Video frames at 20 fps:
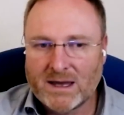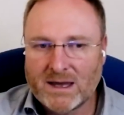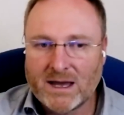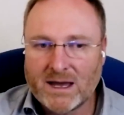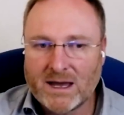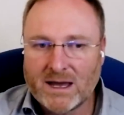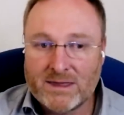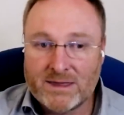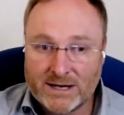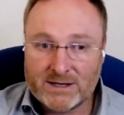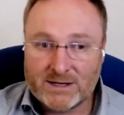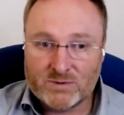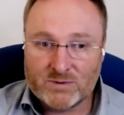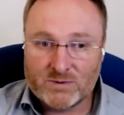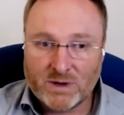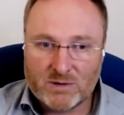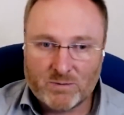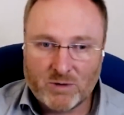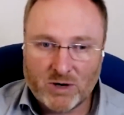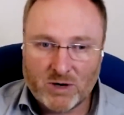And that is where
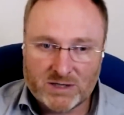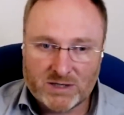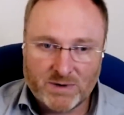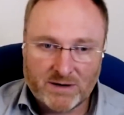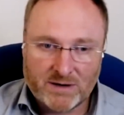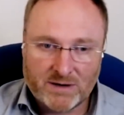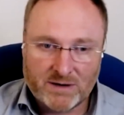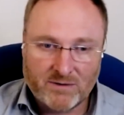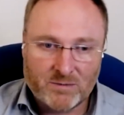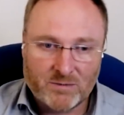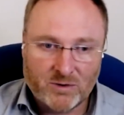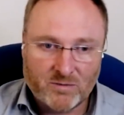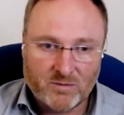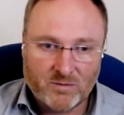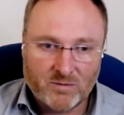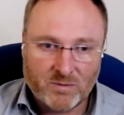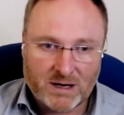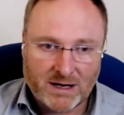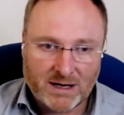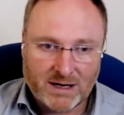the prospect for
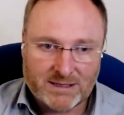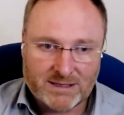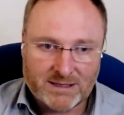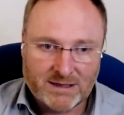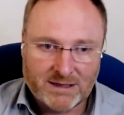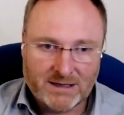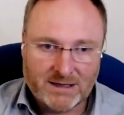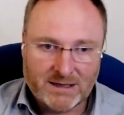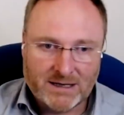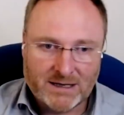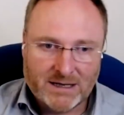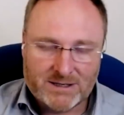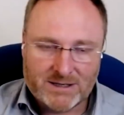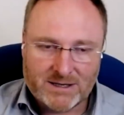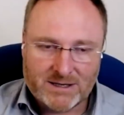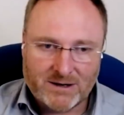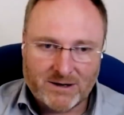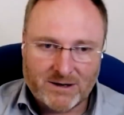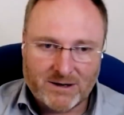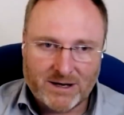improvement lies.
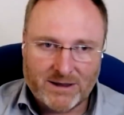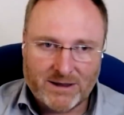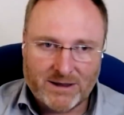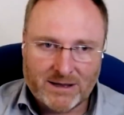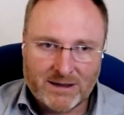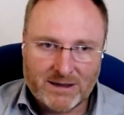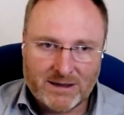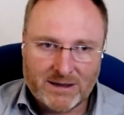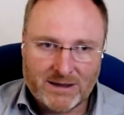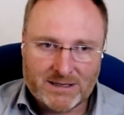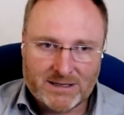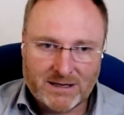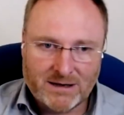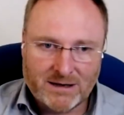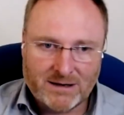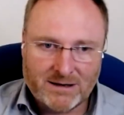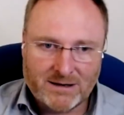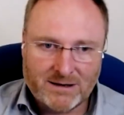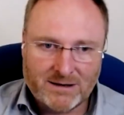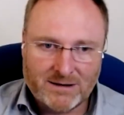So I think there's
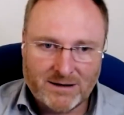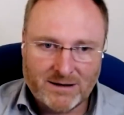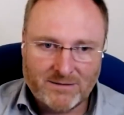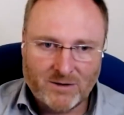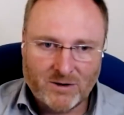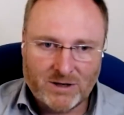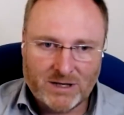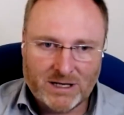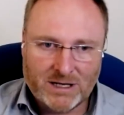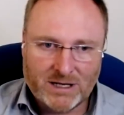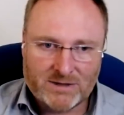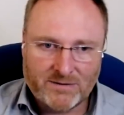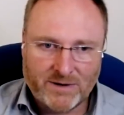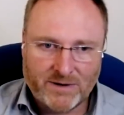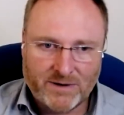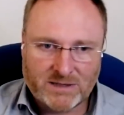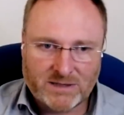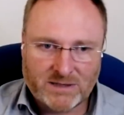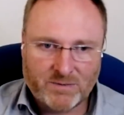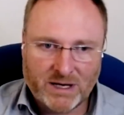still a few years of
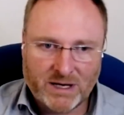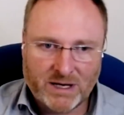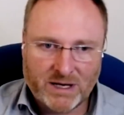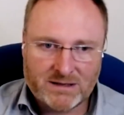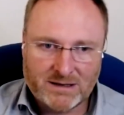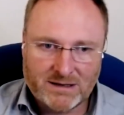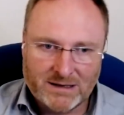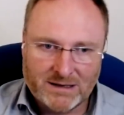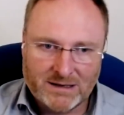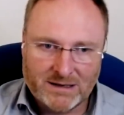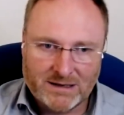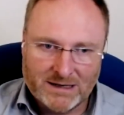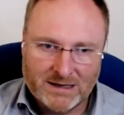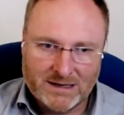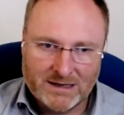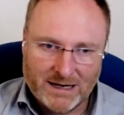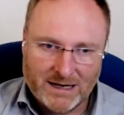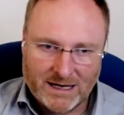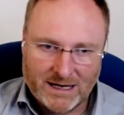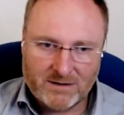fuss bait
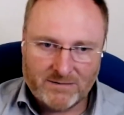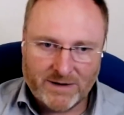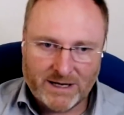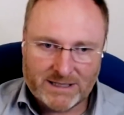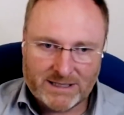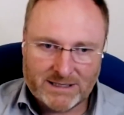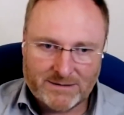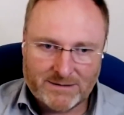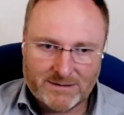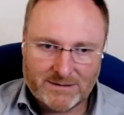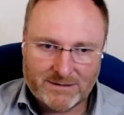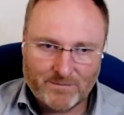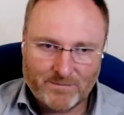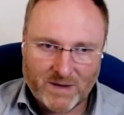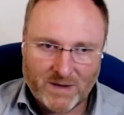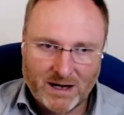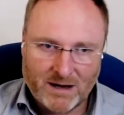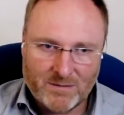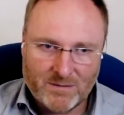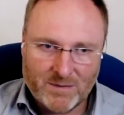ahead of us.
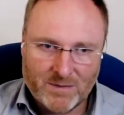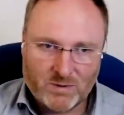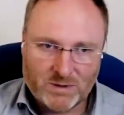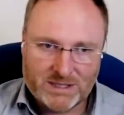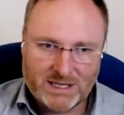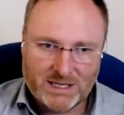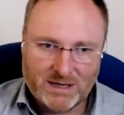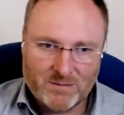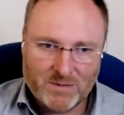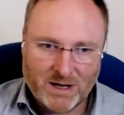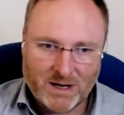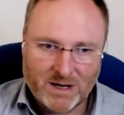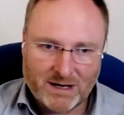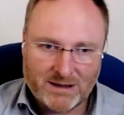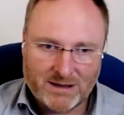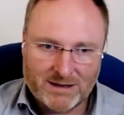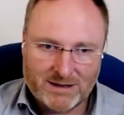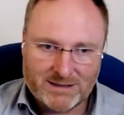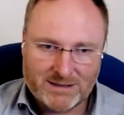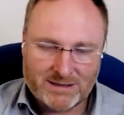It will seem like
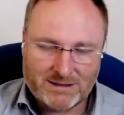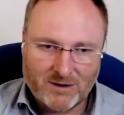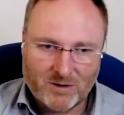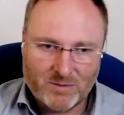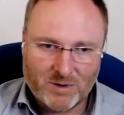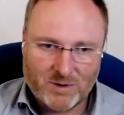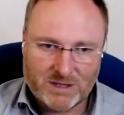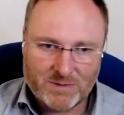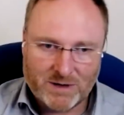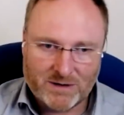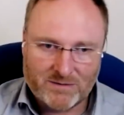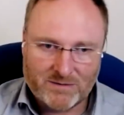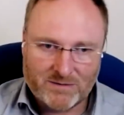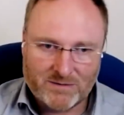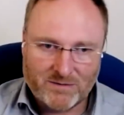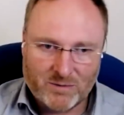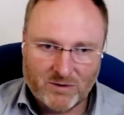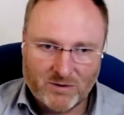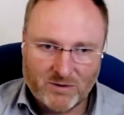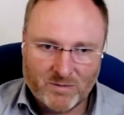there is no prospect
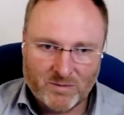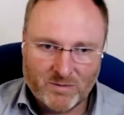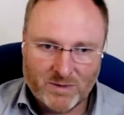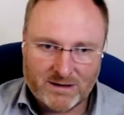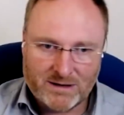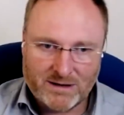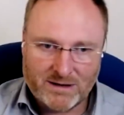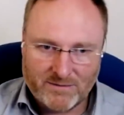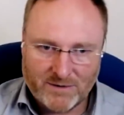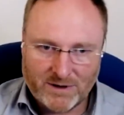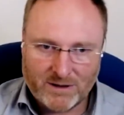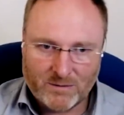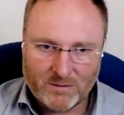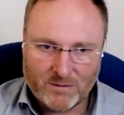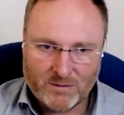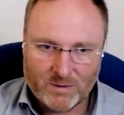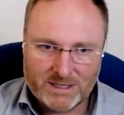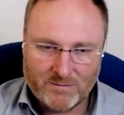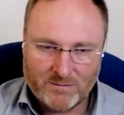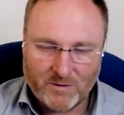for improvement. Everything
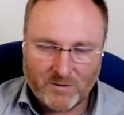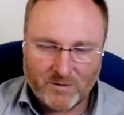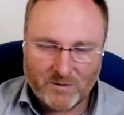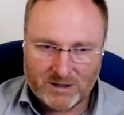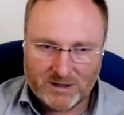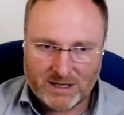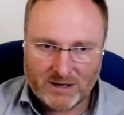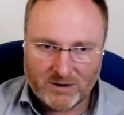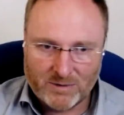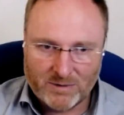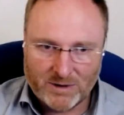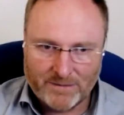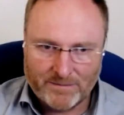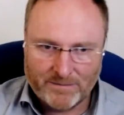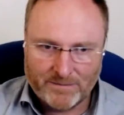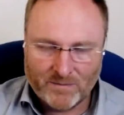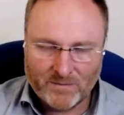will seem very terrible.